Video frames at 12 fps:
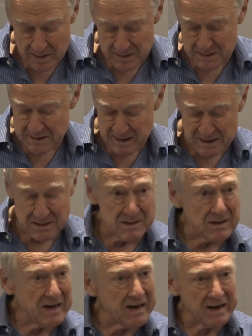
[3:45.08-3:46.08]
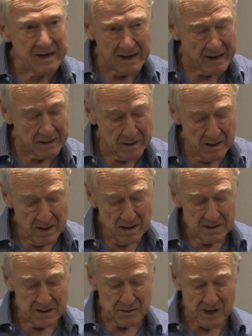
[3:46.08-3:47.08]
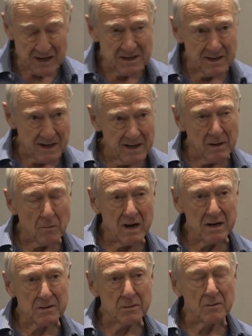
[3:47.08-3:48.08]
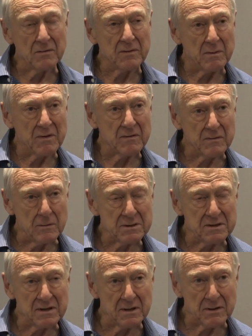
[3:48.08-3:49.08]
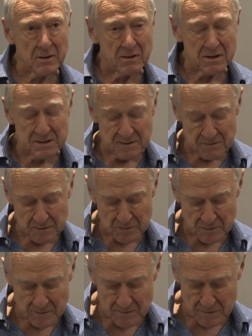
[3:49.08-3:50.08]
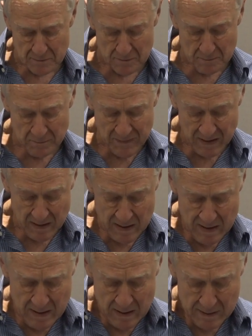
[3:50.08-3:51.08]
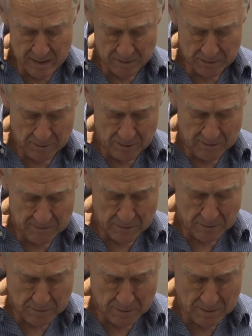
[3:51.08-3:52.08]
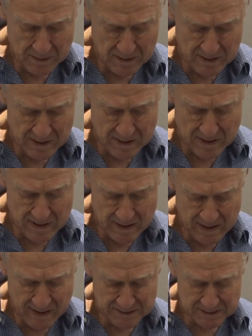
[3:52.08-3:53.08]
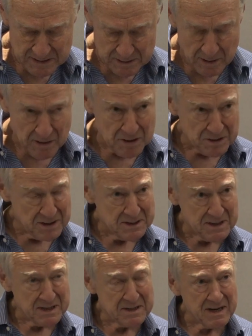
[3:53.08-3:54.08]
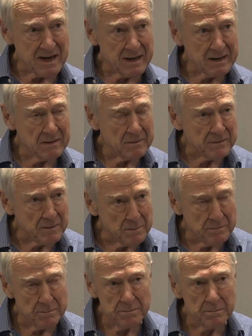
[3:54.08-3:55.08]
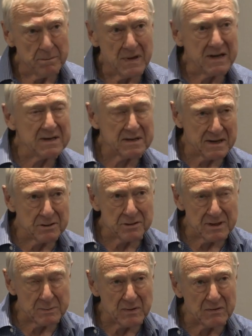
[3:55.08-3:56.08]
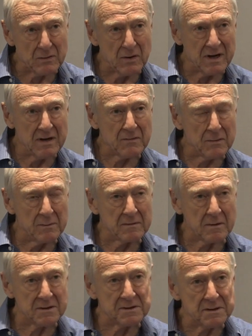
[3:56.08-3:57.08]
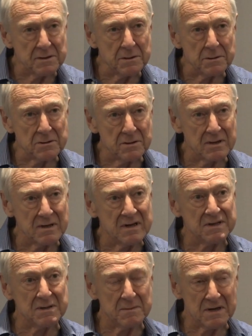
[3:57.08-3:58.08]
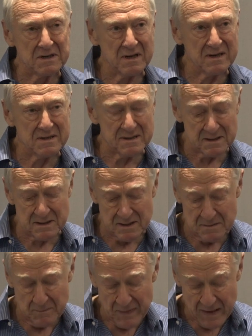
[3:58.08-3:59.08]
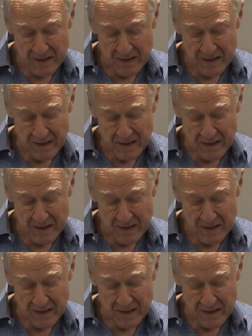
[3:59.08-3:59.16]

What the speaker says: This doesn't, again, detract in any way at all from the force and the authority of the rule of law. Now, the rule of law has its origin, as I say, from many centuries before any form of constitutionalism existed.